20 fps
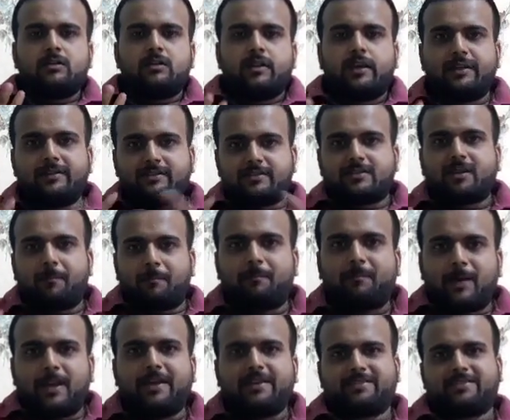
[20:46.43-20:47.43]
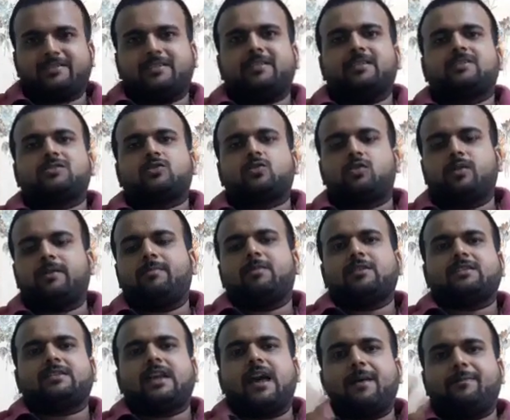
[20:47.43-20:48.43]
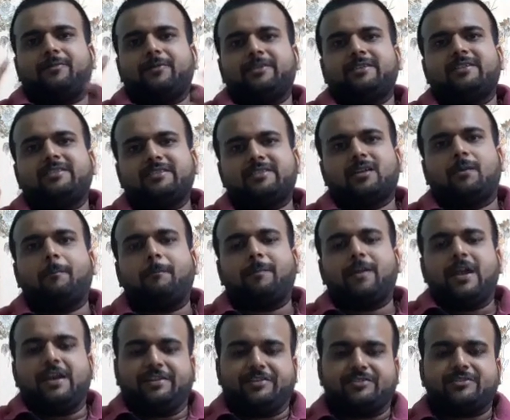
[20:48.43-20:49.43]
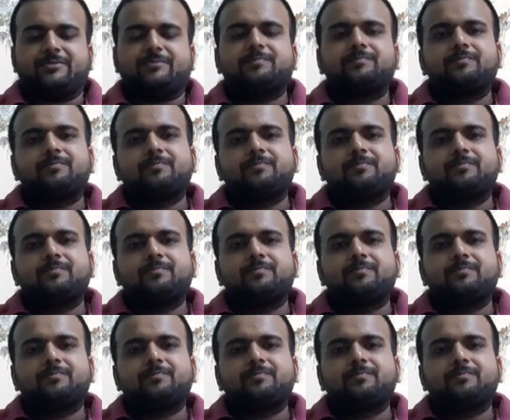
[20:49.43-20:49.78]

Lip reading: in some place. The story must happen in some place.